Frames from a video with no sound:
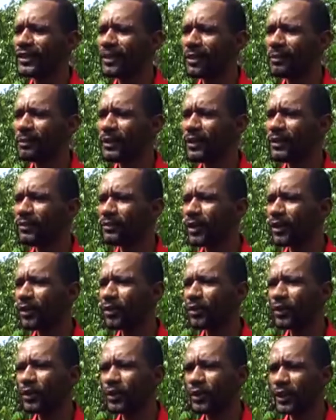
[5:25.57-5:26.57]
I mean, if they
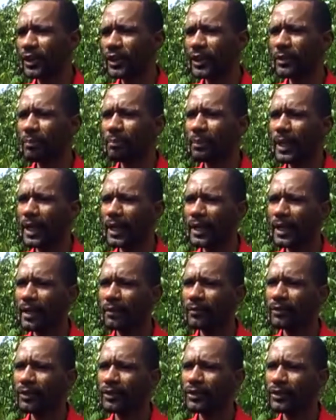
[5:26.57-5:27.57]
could donate them back
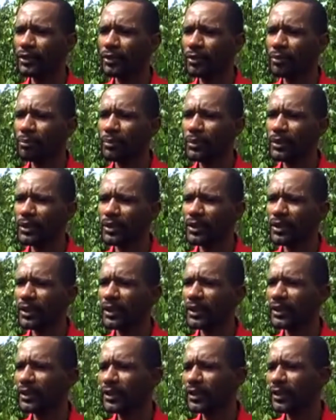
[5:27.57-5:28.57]
after it's
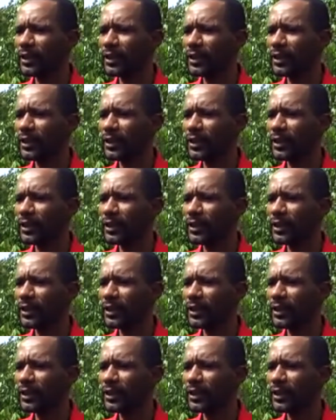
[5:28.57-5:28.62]
completed,